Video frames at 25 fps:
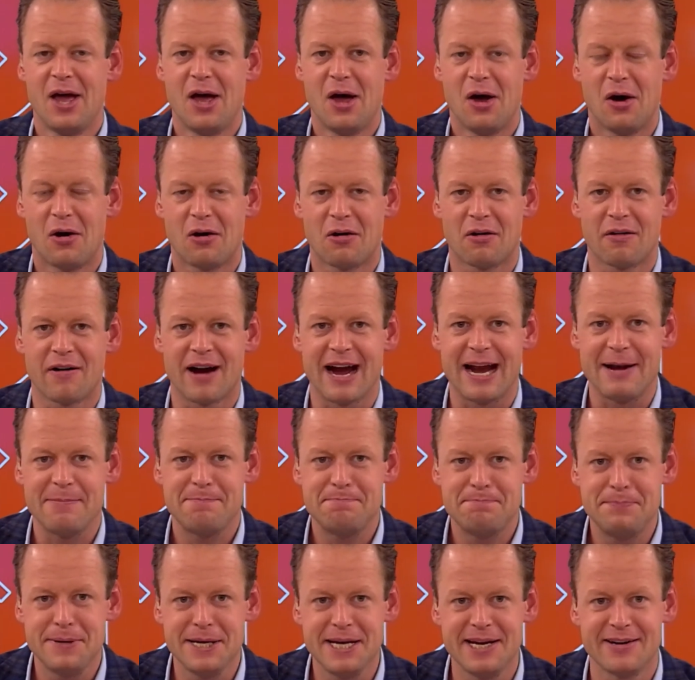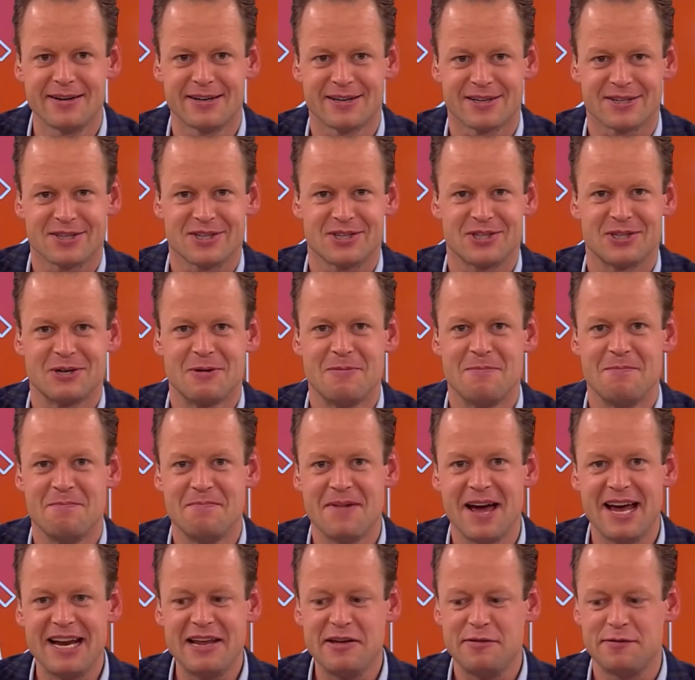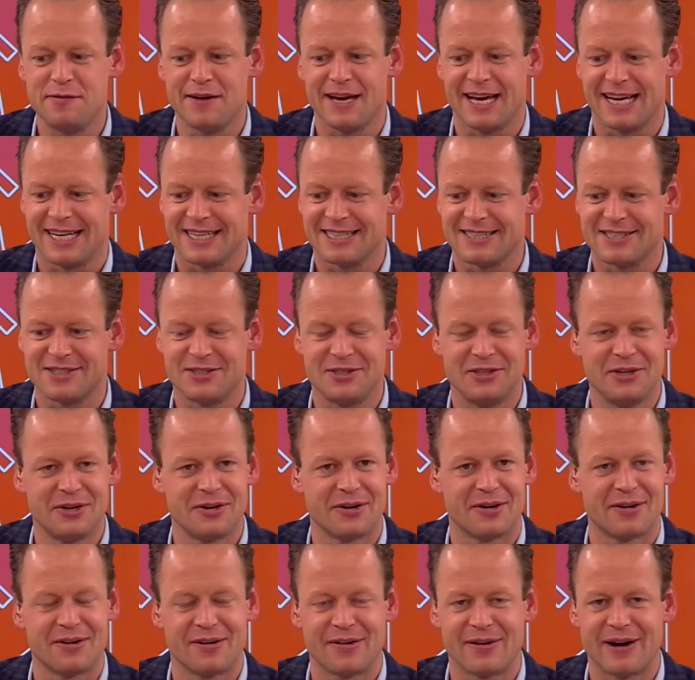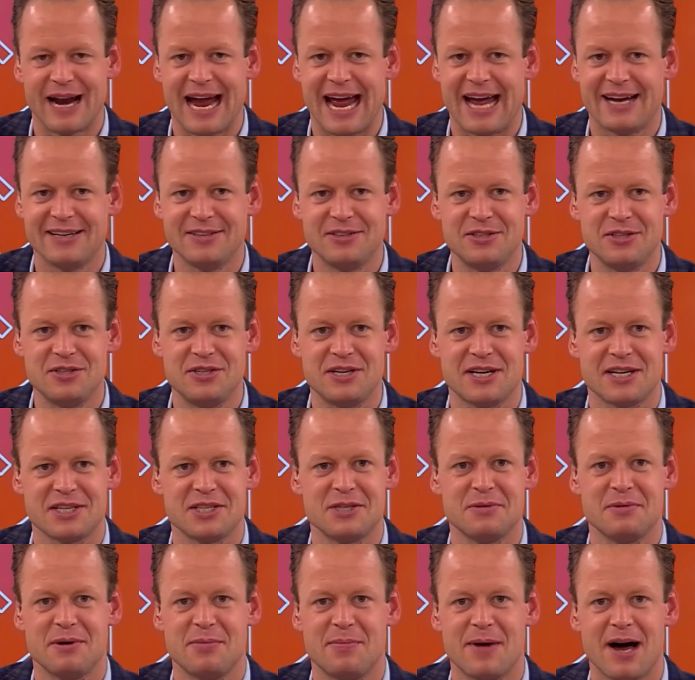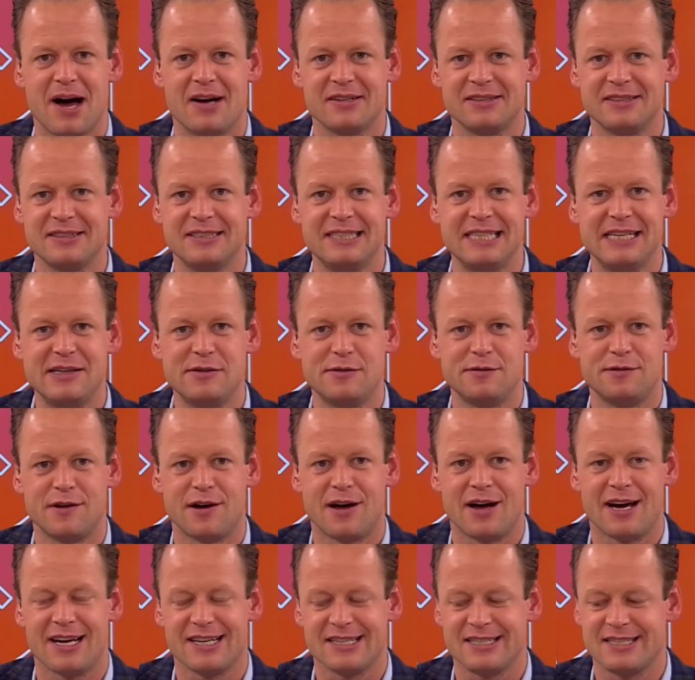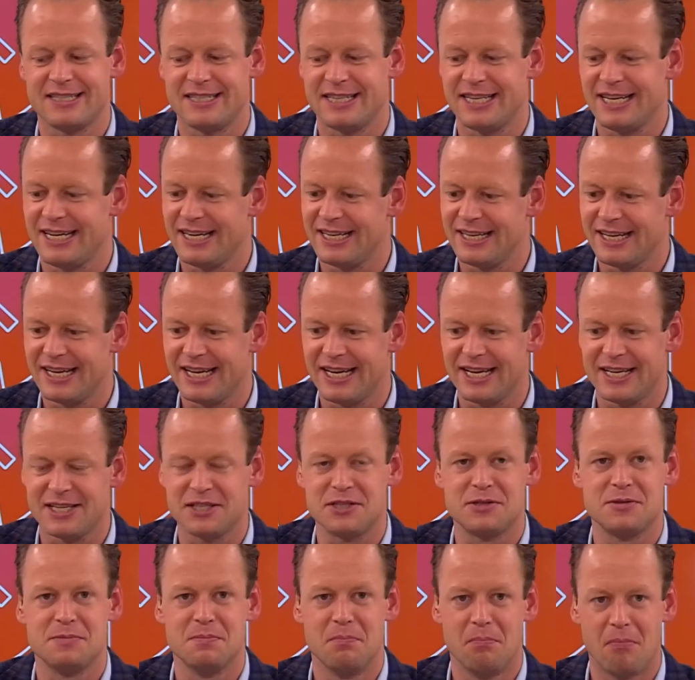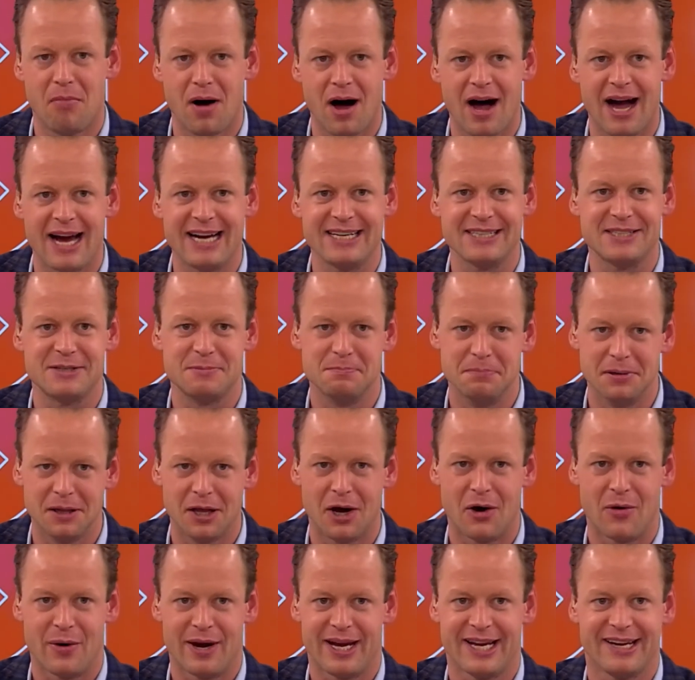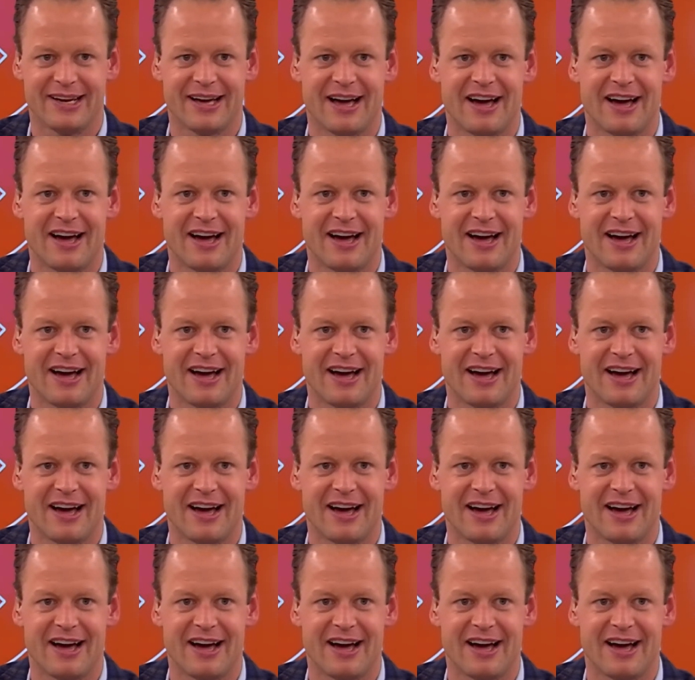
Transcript: All right, Piers, many thanks. Your enthusiasm about the DeFi scene is mind-blowing.